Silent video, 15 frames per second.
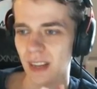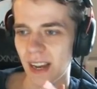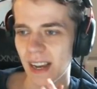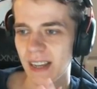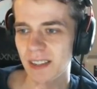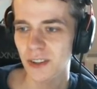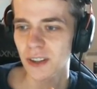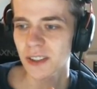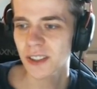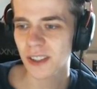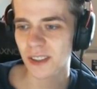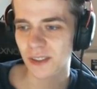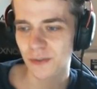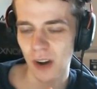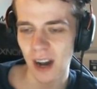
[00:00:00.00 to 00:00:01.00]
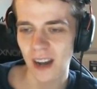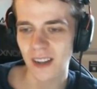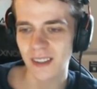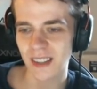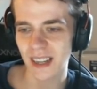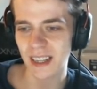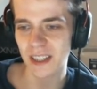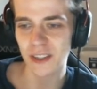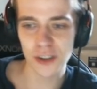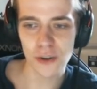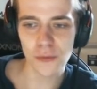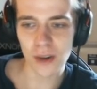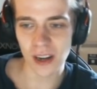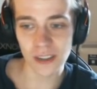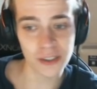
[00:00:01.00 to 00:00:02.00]
it doesn't want, like, you
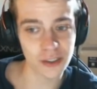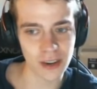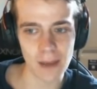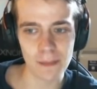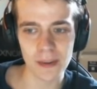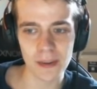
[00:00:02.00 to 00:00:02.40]
don't want to